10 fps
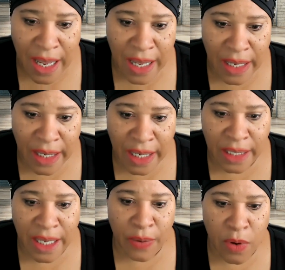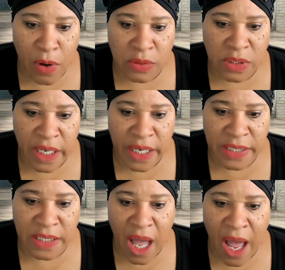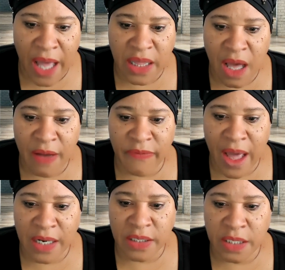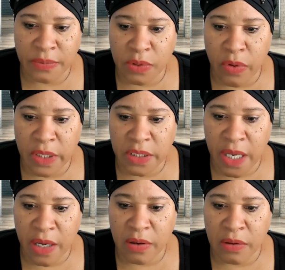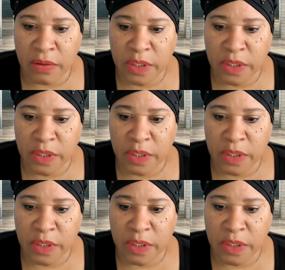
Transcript: NK Rose says, I thought Valentine was going to tell